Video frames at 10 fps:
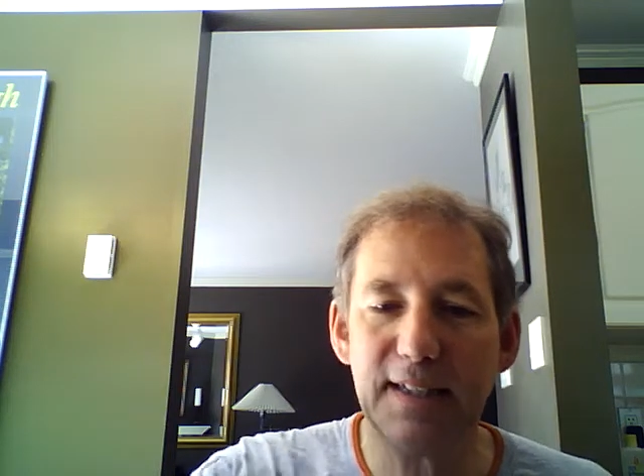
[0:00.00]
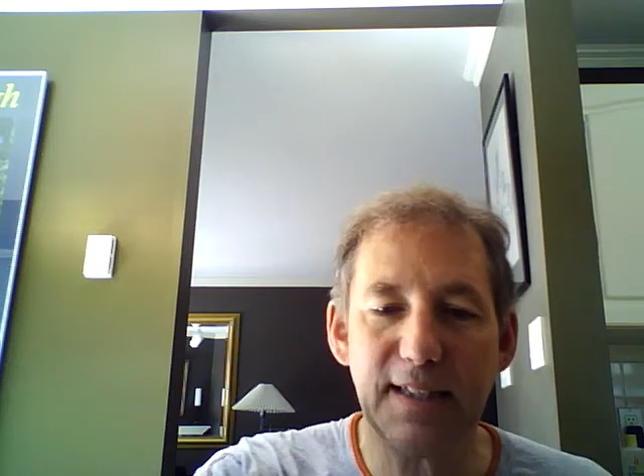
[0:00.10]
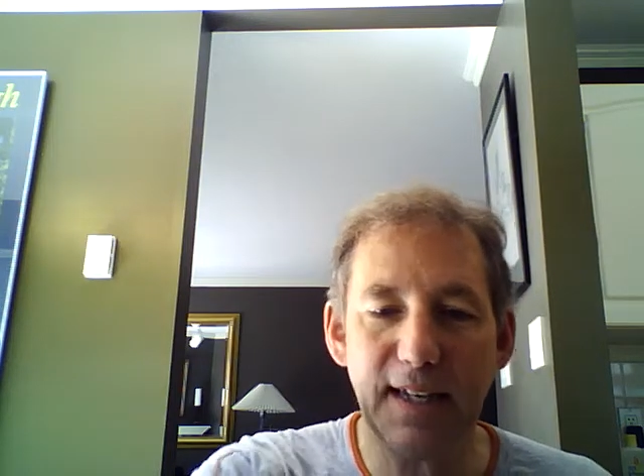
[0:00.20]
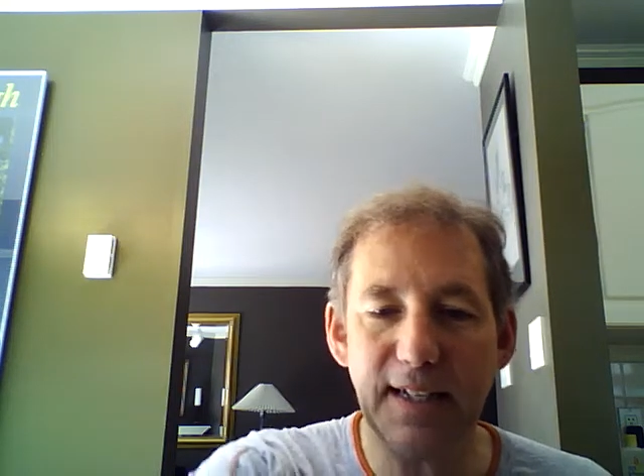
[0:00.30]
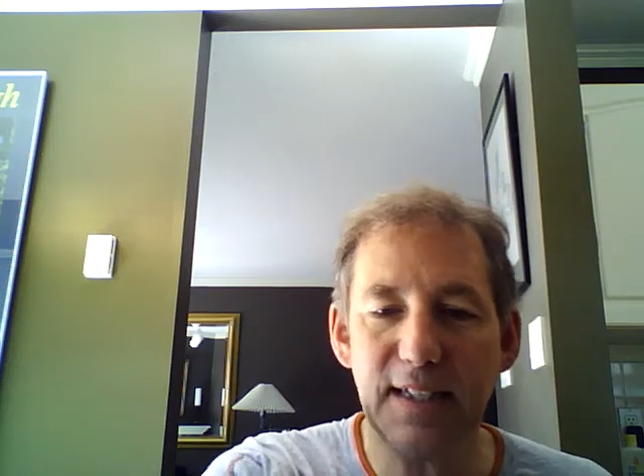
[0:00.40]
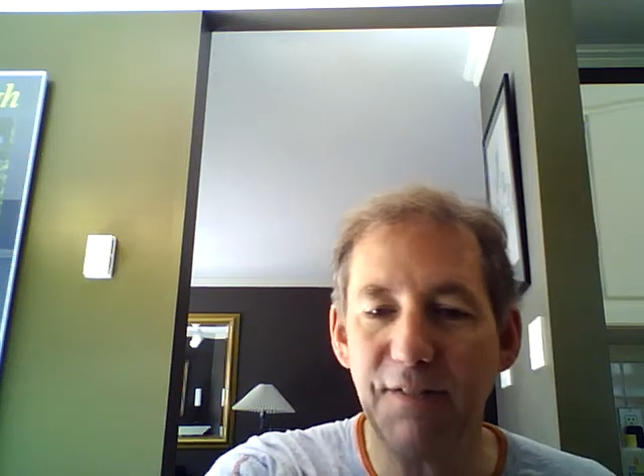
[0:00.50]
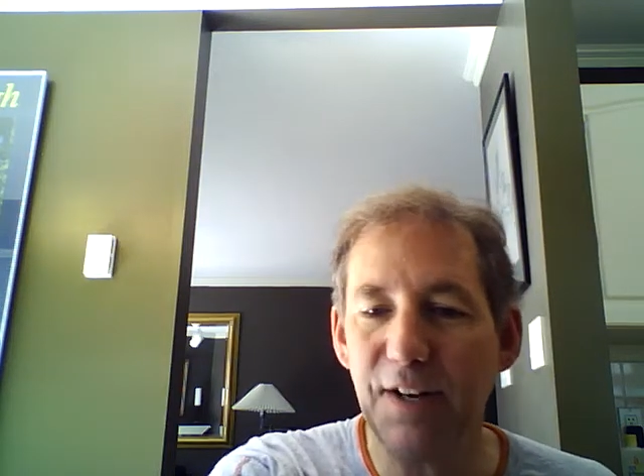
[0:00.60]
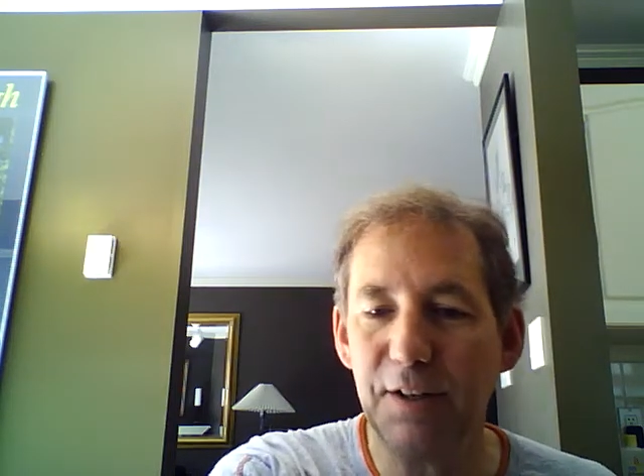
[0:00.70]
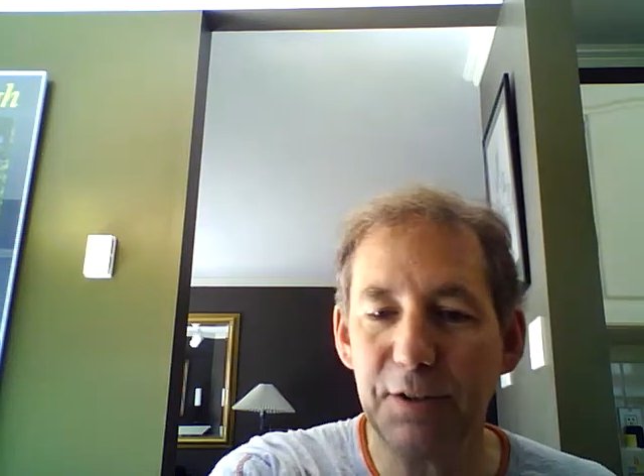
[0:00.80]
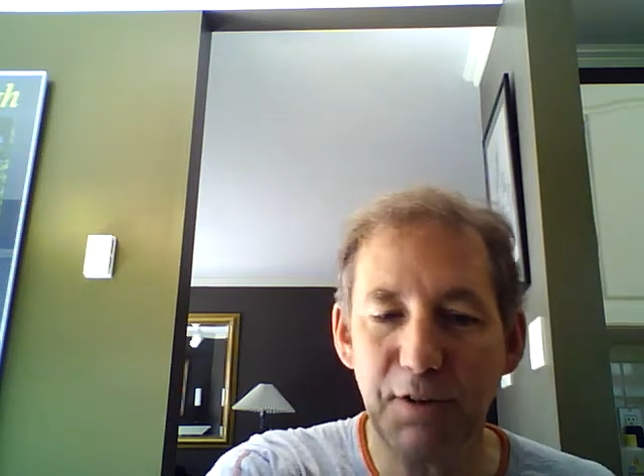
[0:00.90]
The link's in the
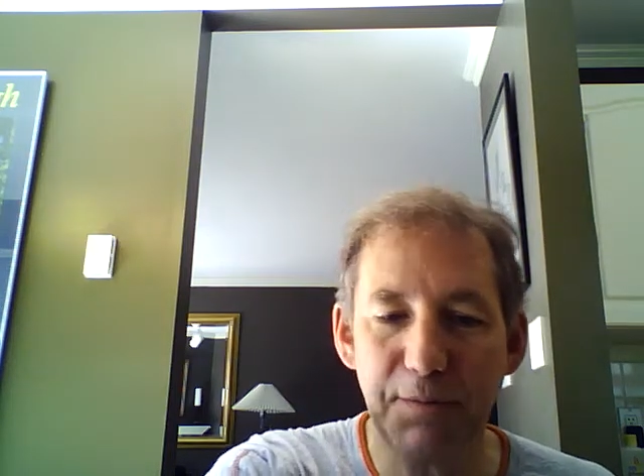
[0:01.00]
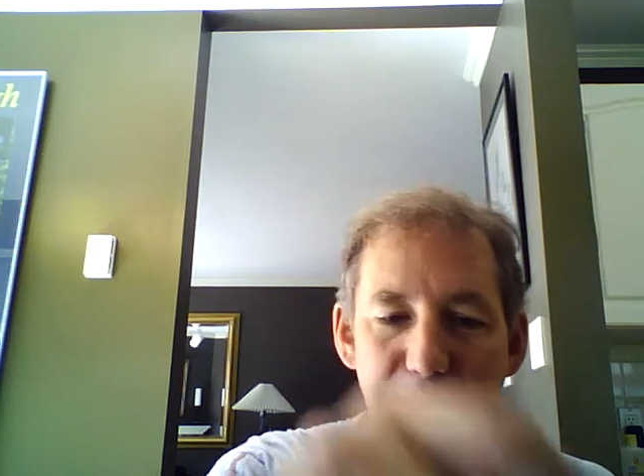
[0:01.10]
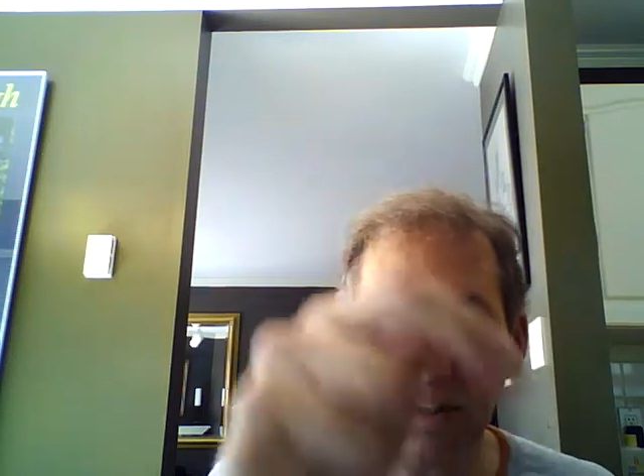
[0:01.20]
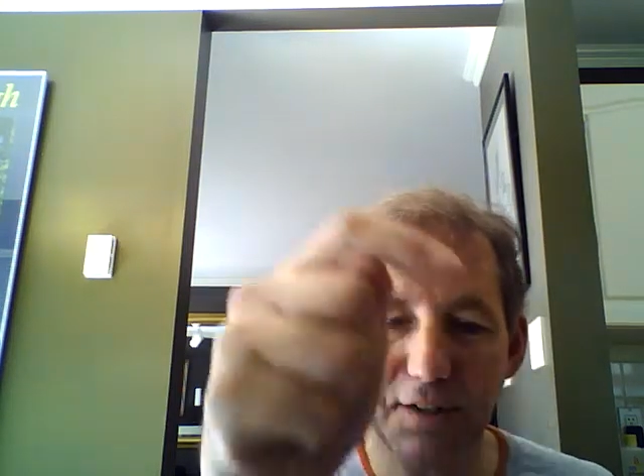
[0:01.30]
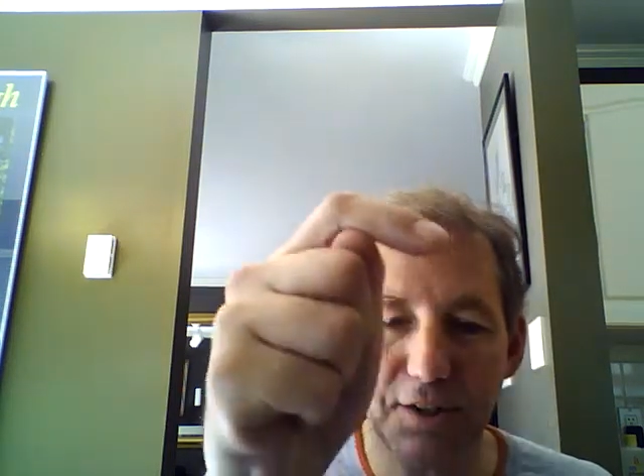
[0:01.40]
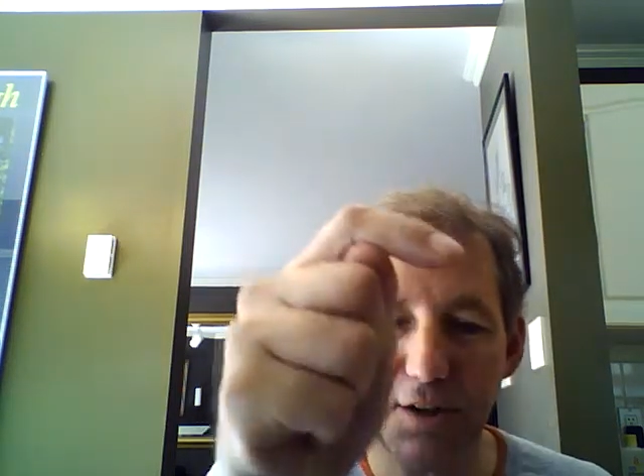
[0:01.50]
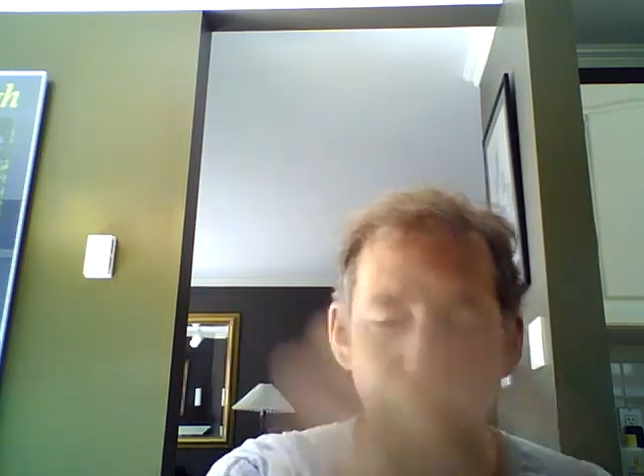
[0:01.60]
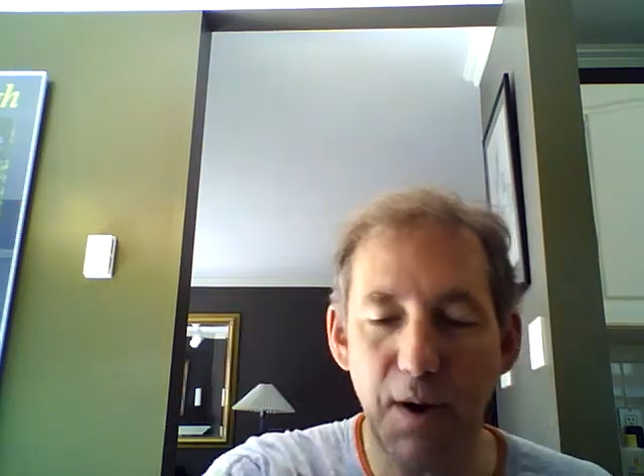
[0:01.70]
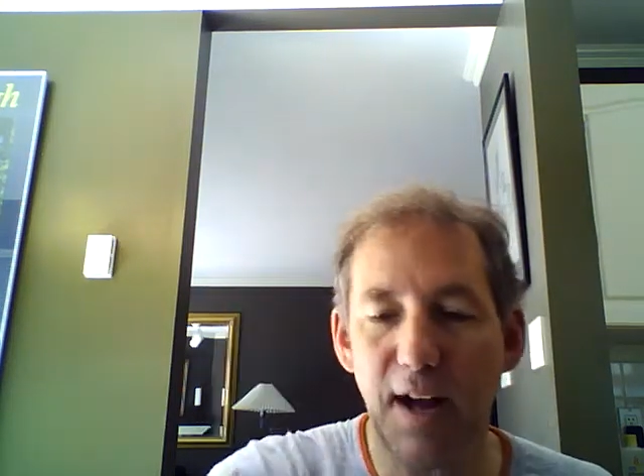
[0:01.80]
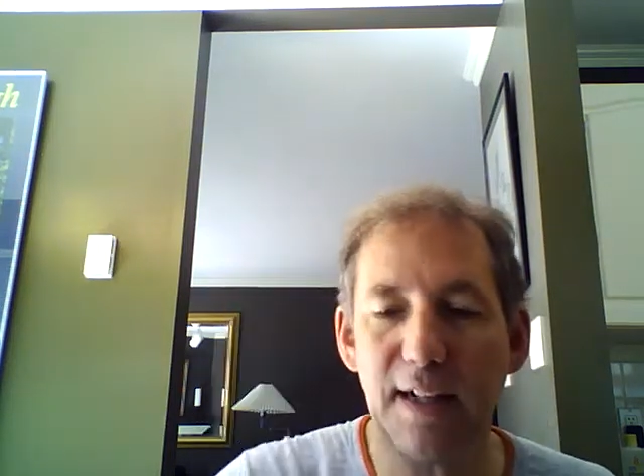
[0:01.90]
video description. So
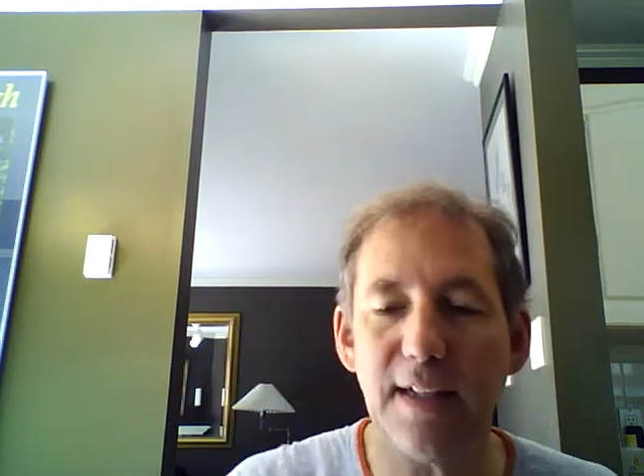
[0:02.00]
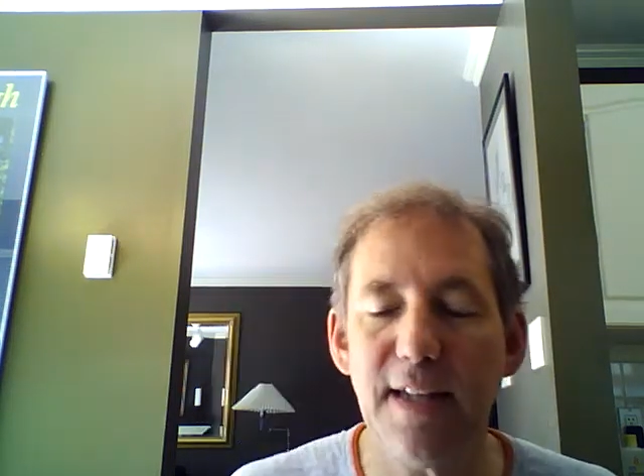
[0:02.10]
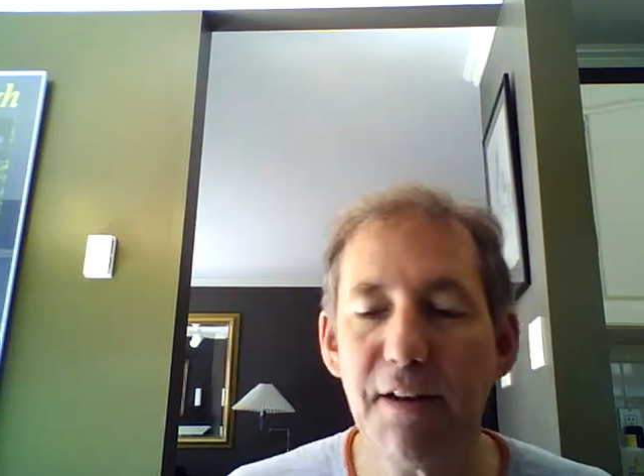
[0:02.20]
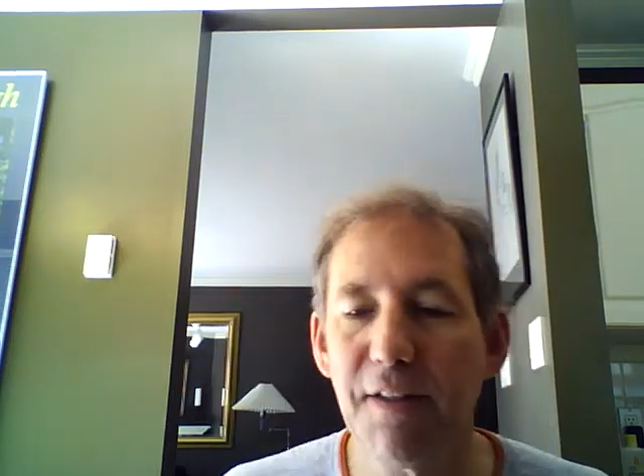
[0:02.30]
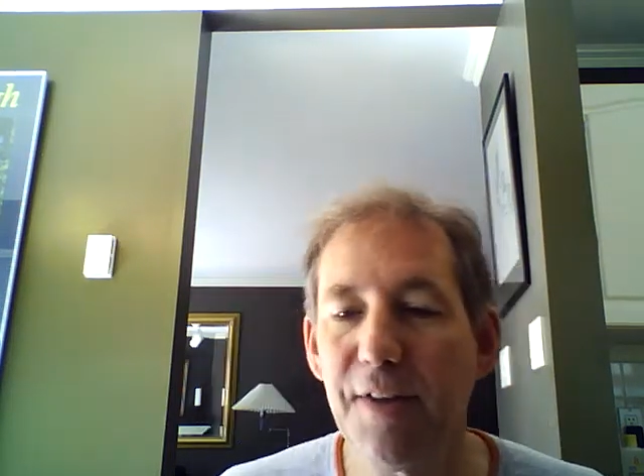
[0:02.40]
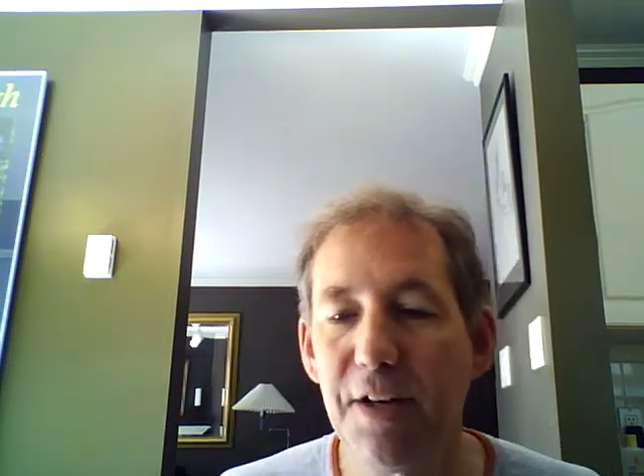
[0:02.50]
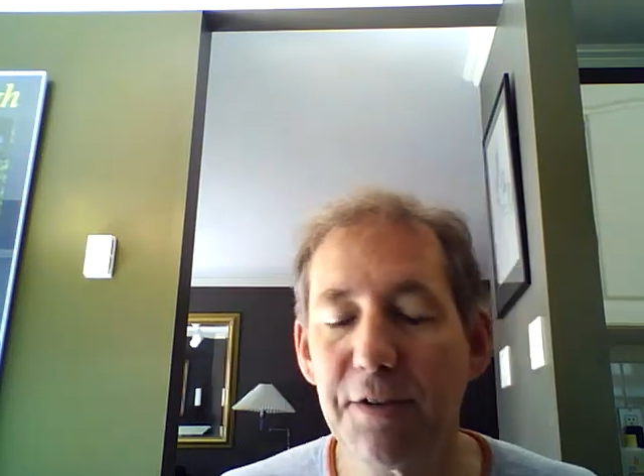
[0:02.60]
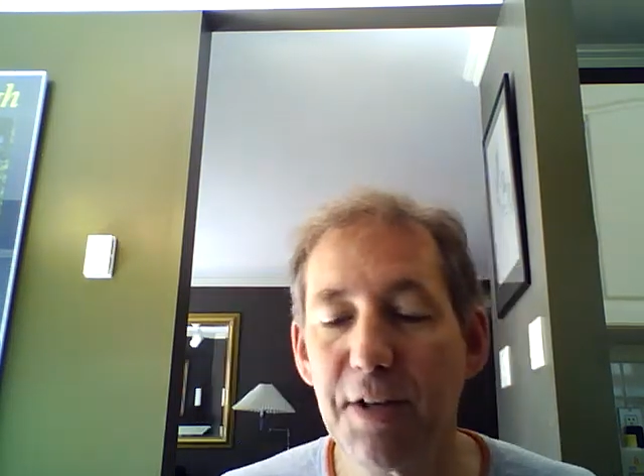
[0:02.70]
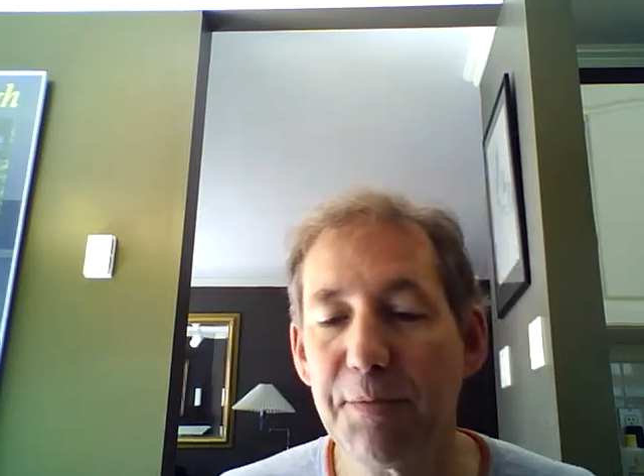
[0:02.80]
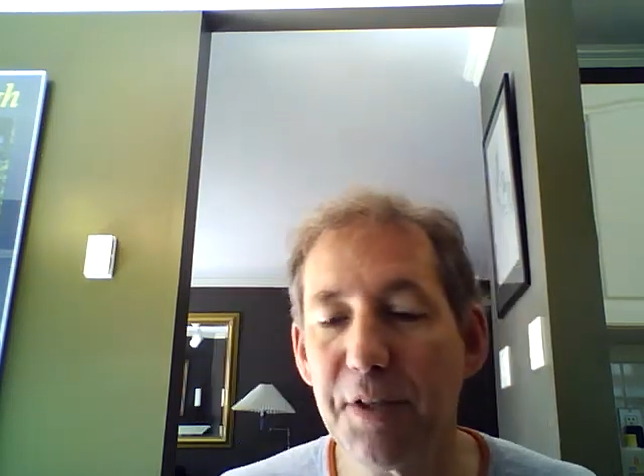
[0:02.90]
uh, click down to the video
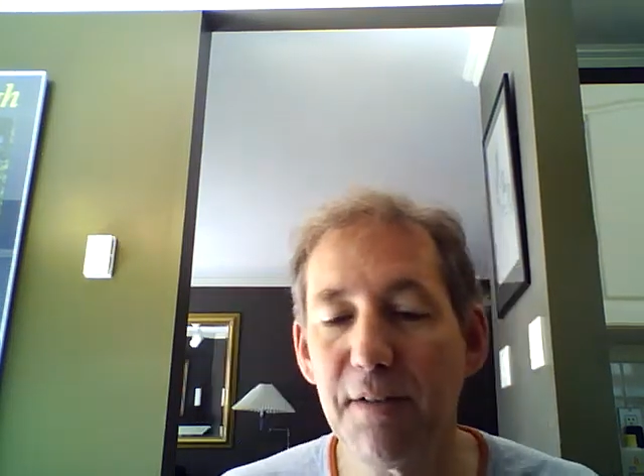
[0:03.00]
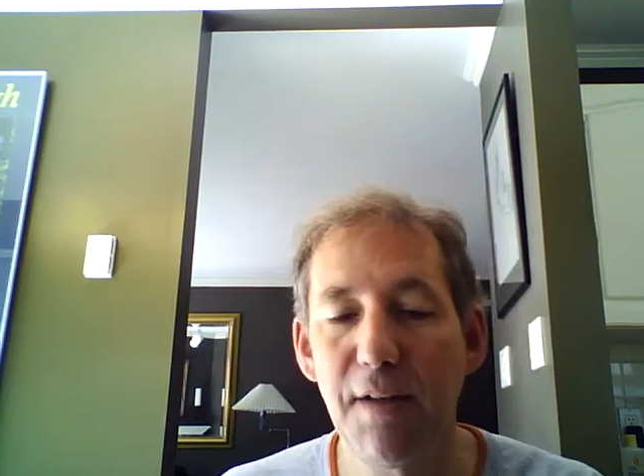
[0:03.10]
description,